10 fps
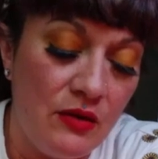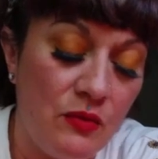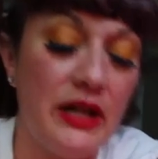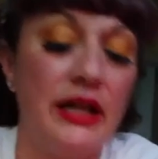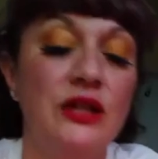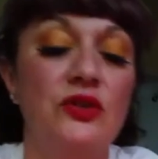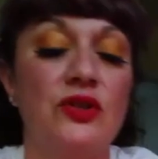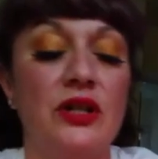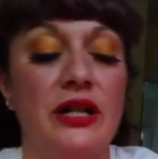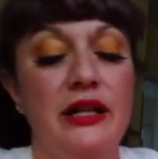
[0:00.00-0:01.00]
what I
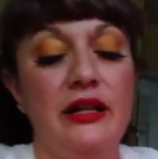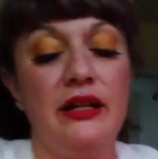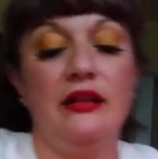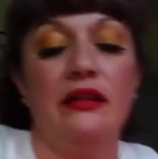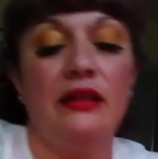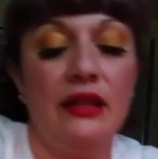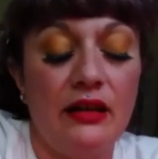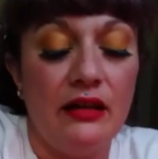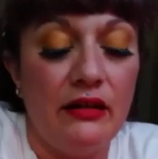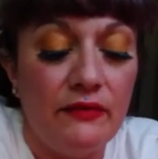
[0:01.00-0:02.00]
try and
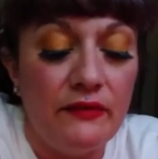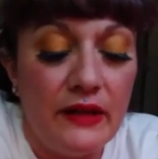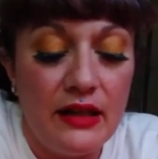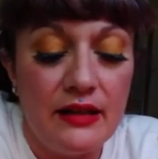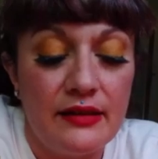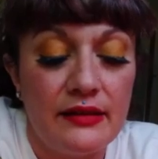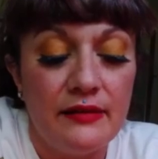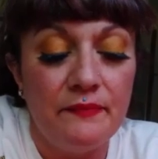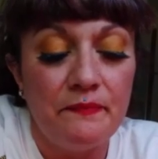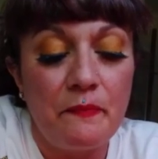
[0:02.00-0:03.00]
think of
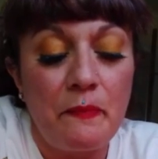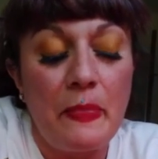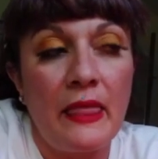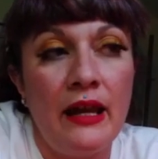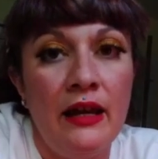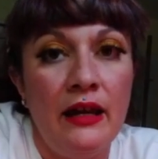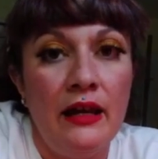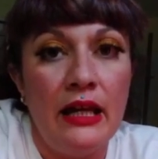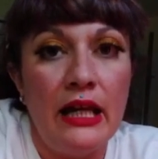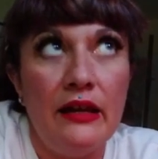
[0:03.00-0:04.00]
is
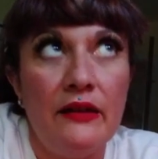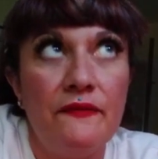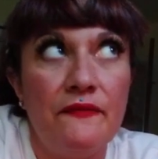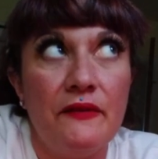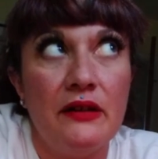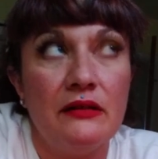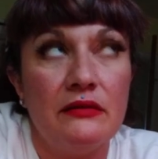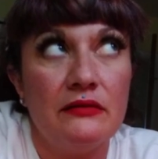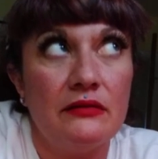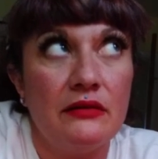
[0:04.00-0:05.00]
if
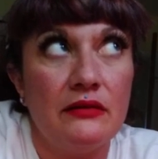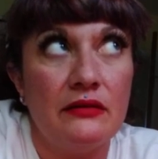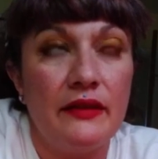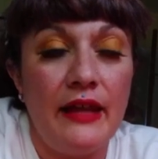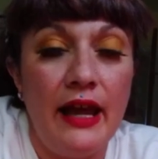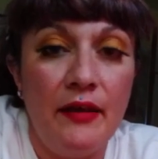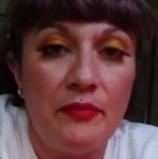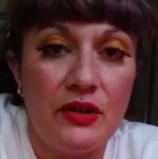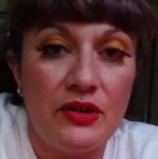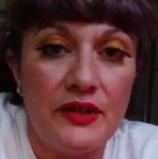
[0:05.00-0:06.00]

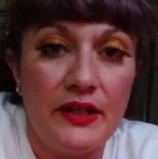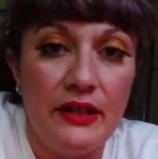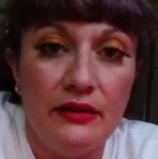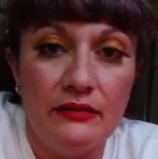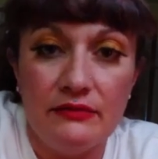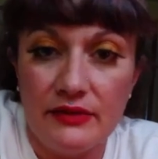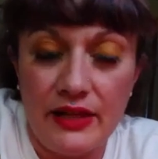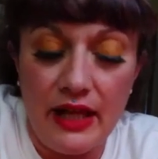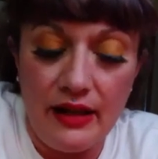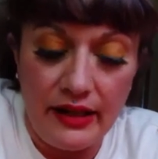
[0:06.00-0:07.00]
that person,
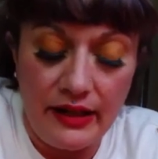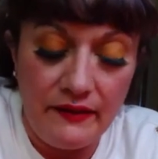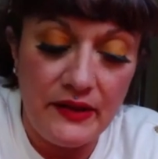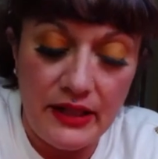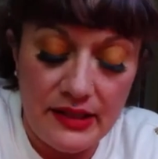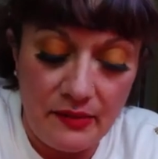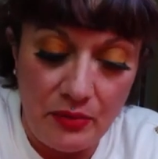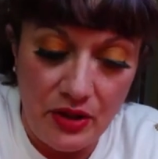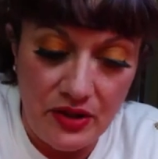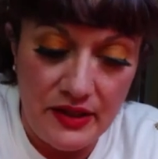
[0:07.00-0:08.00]
say, like if it is a
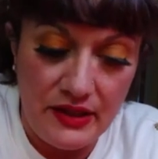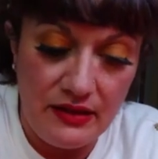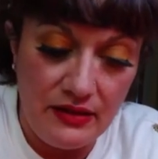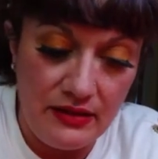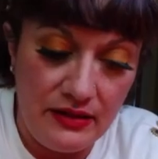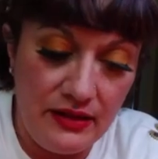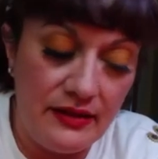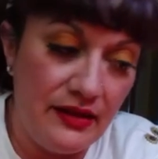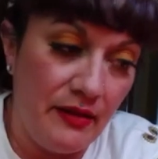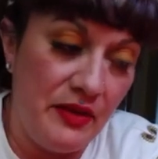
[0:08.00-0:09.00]
person,
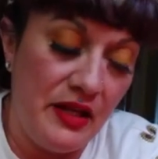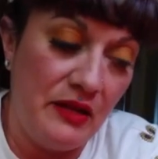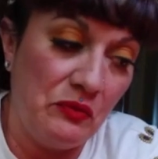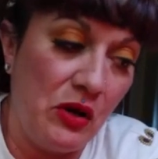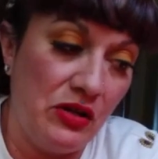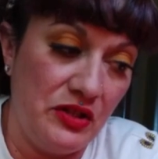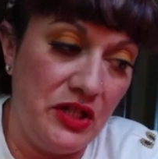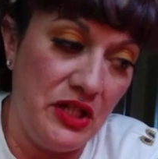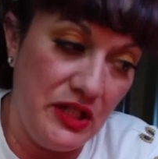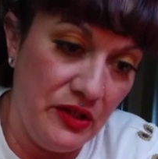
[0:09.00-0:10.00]
did something wrong
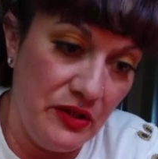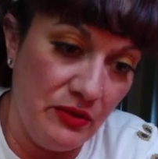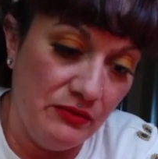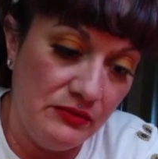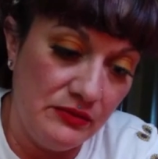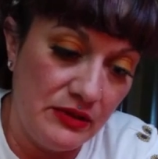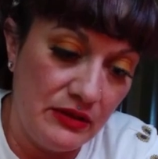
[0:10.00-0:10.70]
to you,